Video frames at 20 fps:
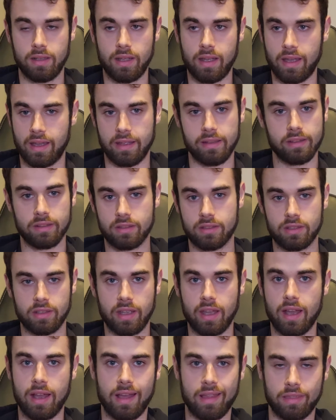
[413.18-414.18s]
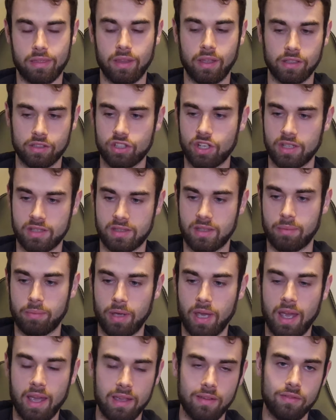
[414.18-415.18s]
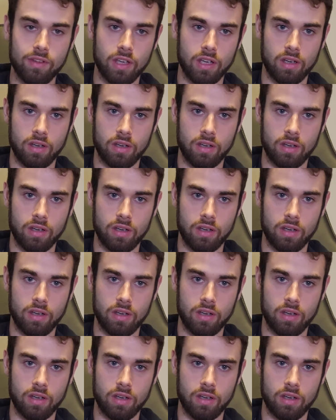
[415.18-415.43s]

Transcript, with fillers: And yeah, I think just the behavior